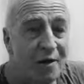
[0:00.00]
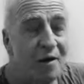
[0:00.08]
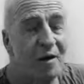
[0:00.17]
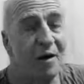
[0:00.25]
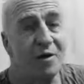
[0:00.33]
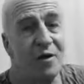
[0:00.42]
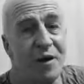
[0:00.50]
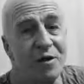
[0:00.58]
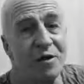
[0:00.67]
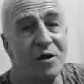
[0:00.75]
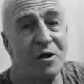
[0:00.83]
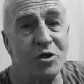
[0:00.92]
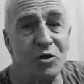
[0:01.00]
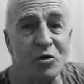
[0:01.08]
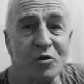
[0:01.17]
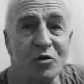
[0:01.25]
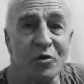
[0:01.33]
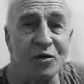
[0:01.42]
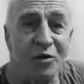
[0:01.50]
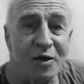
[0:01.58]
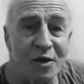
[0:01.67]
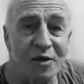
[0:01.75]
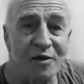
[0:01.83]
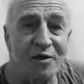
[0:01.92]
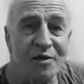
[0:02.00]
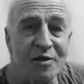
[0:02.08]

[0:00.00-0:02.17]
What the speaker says: and then teach you the things